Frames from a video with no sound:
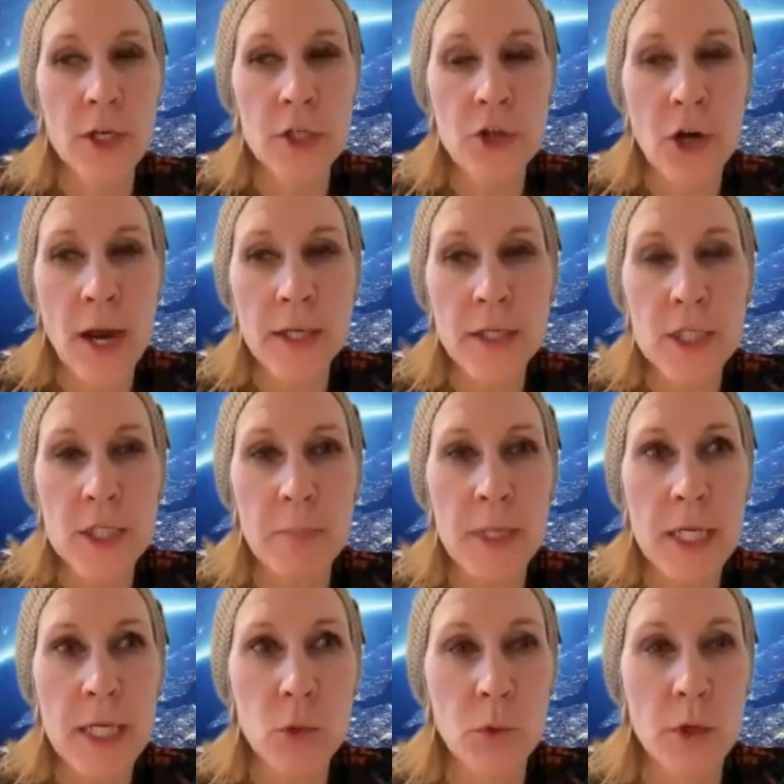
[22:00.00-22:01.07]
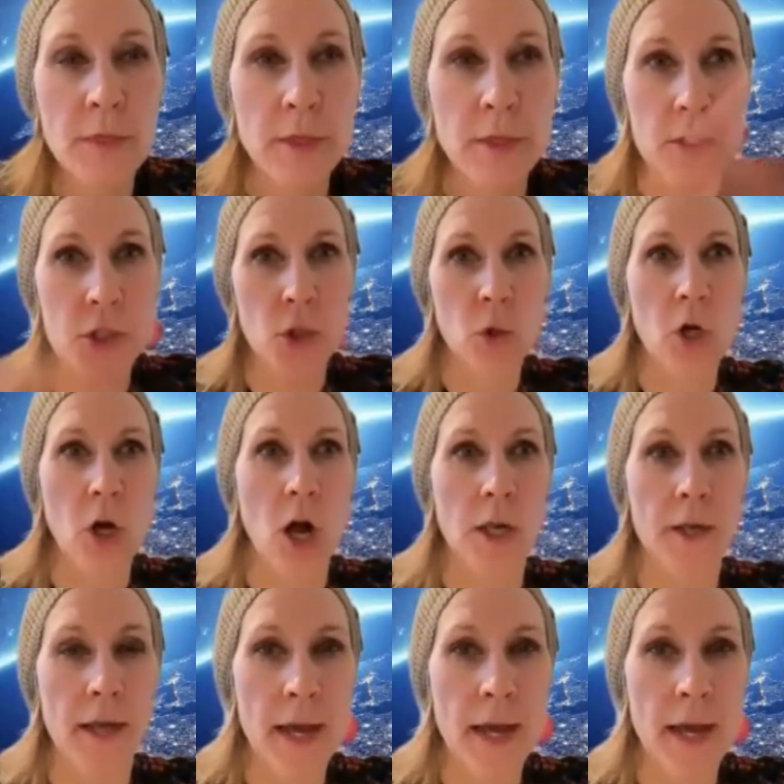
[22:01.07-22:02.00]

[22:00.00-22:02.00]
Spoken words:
there trying to speak with the so-called